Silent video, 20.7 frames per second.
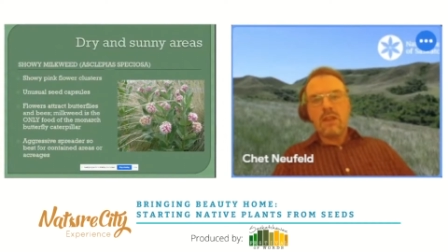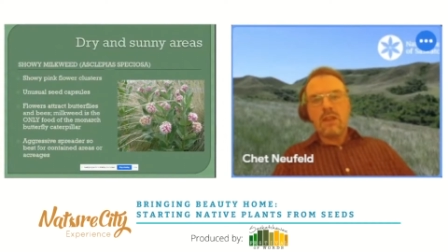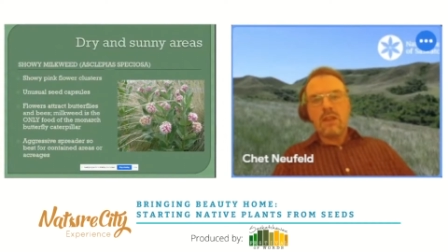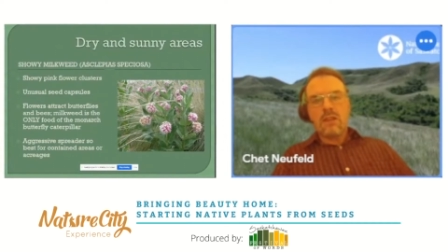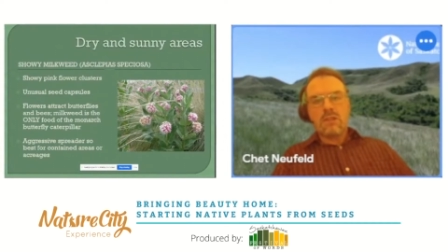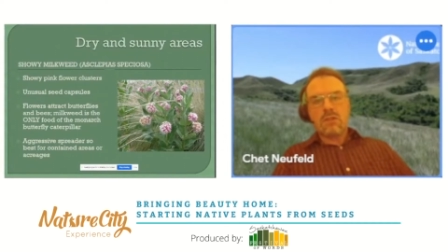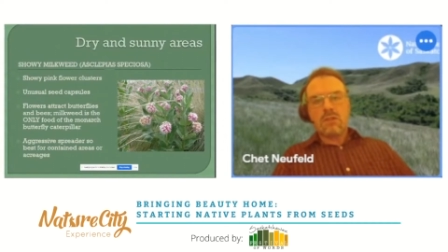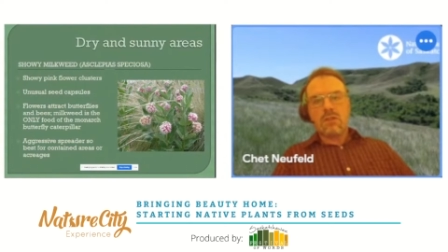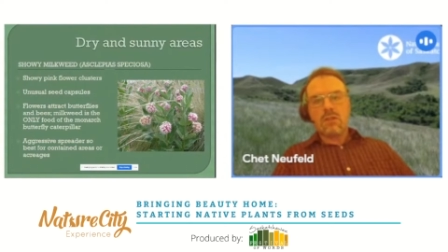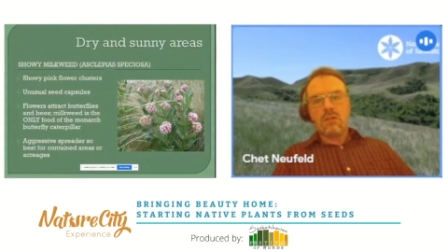
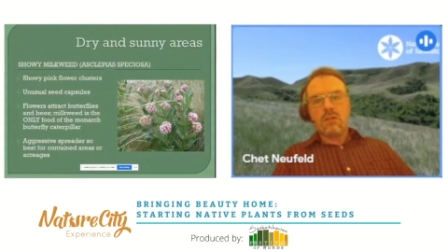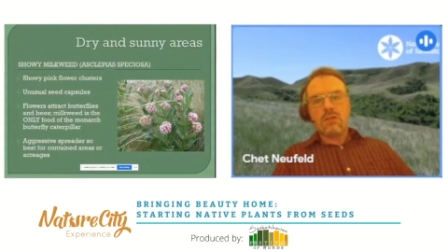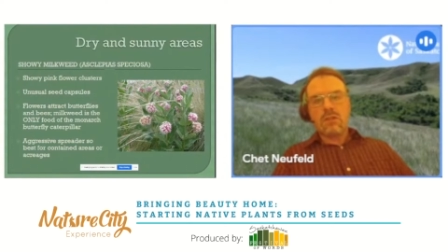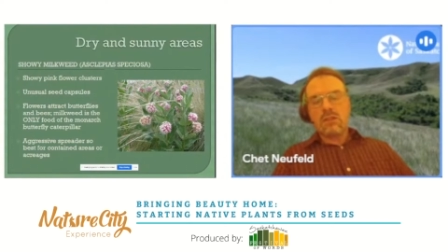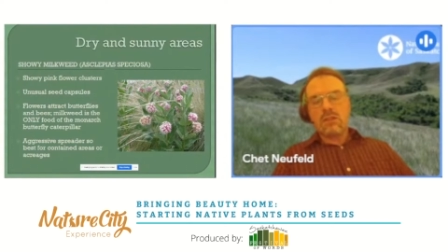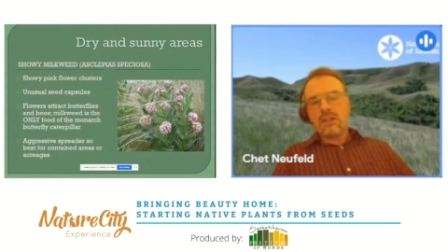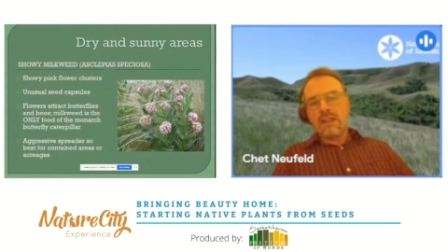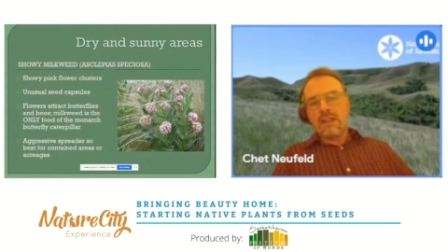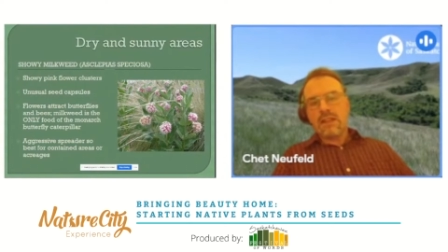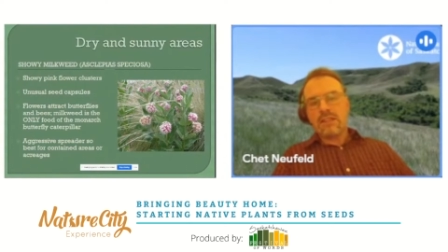So those are
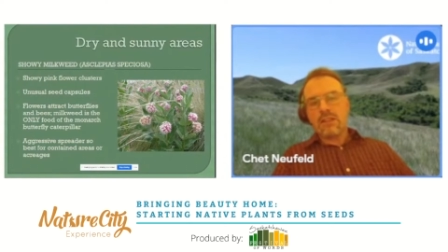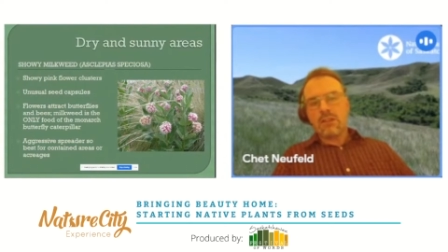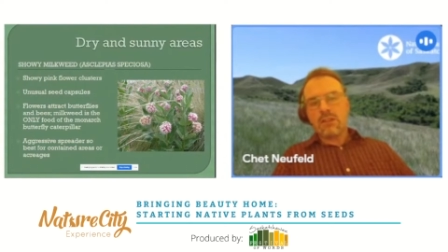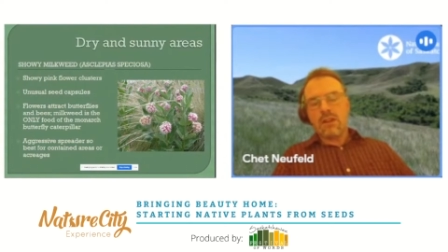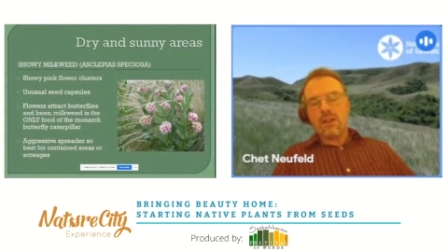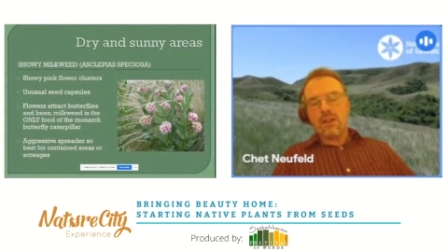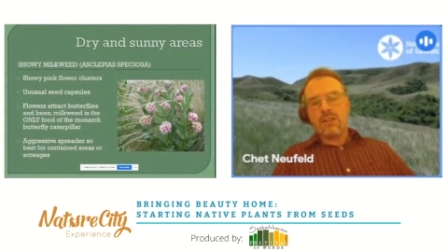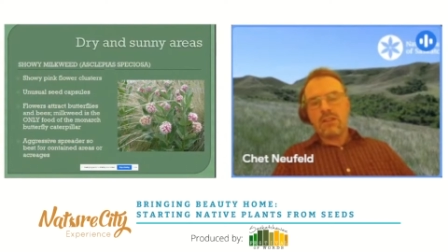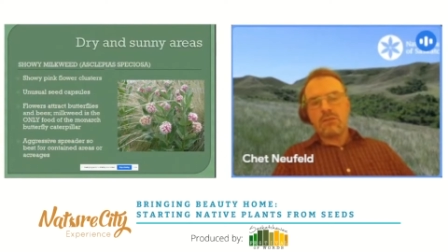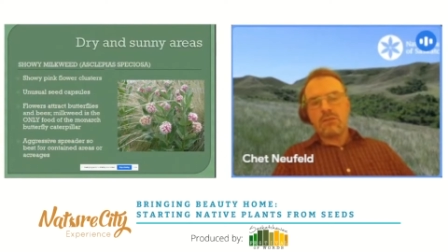less
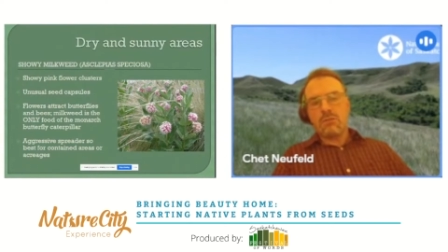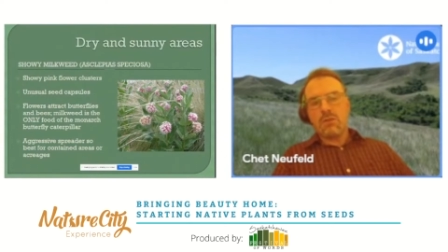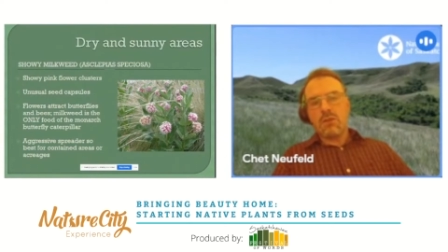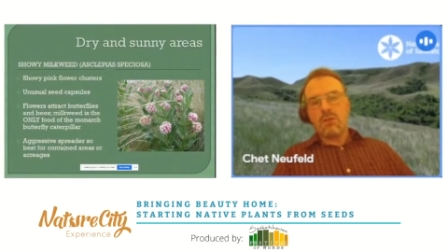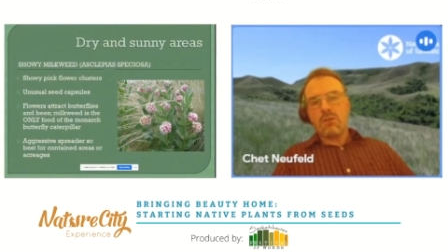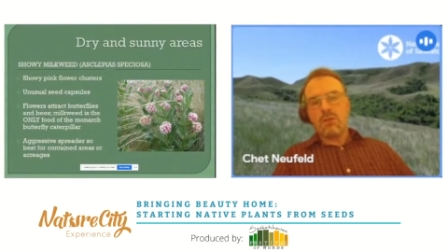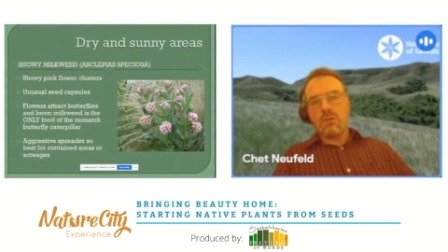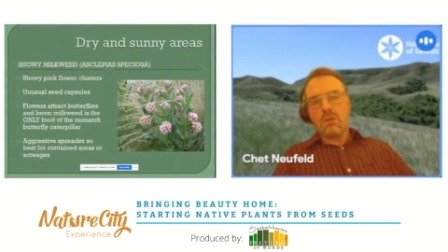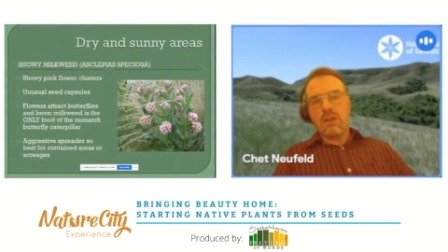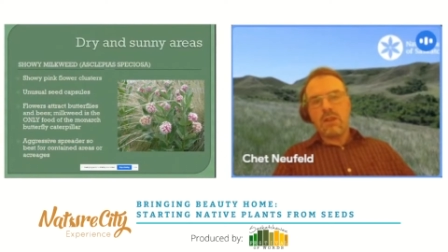aggressive
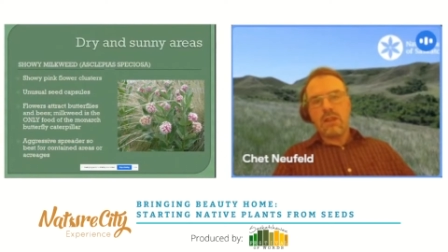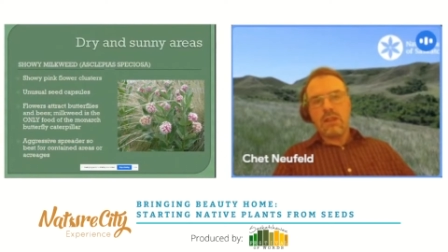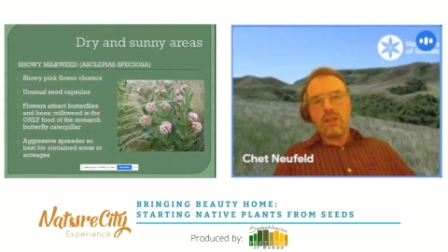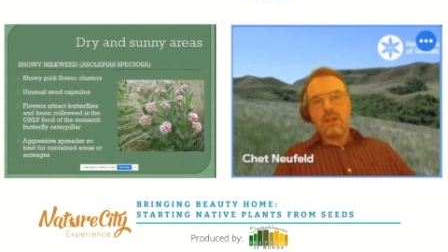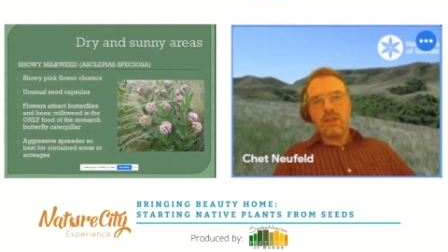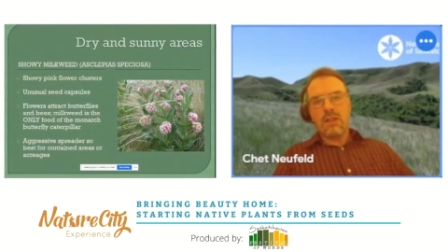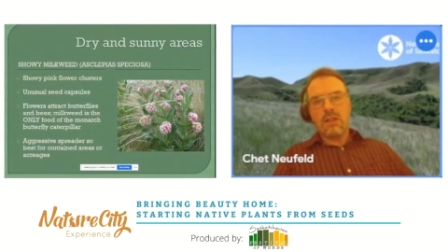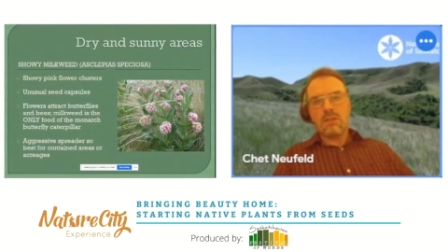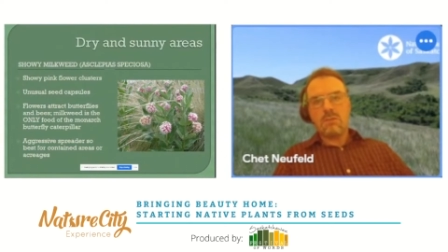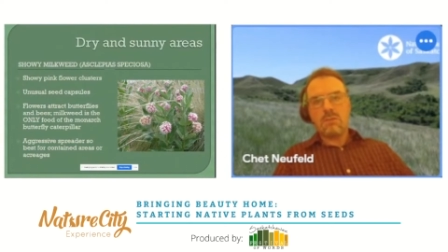milkweed
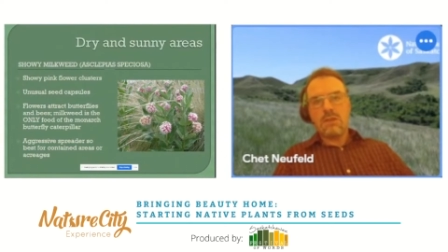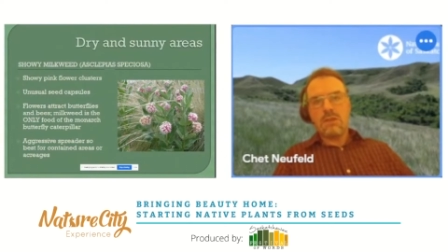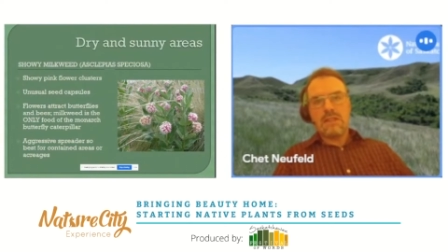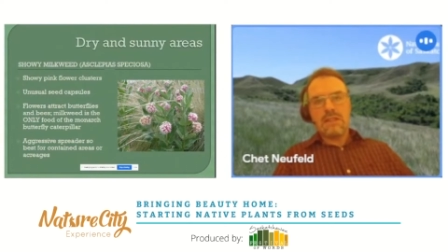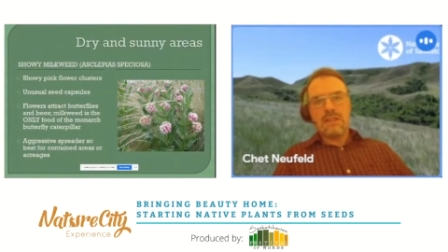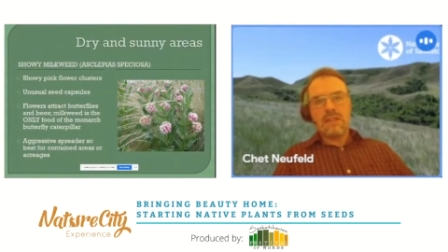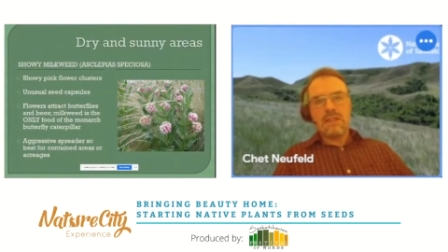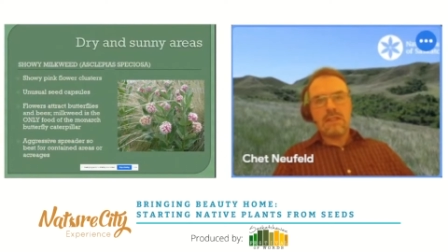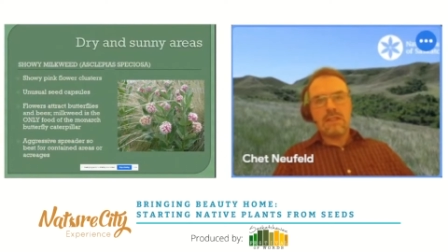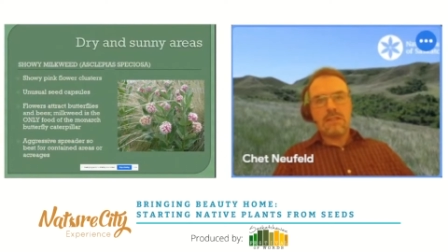
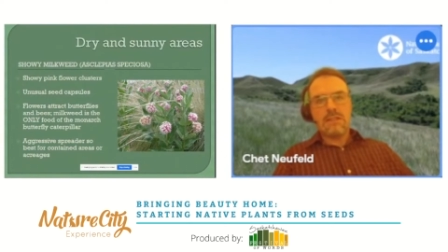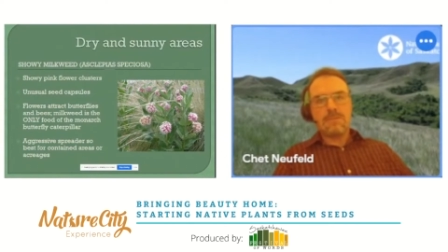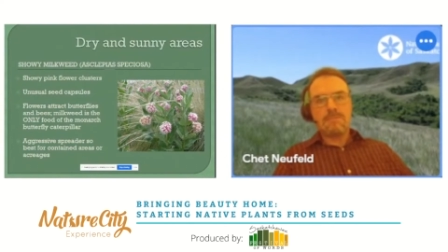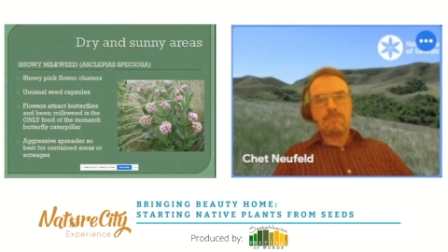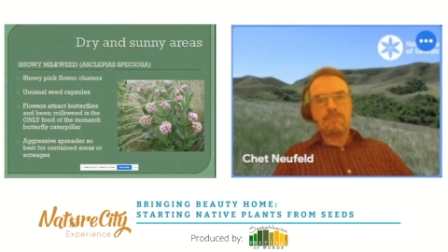species.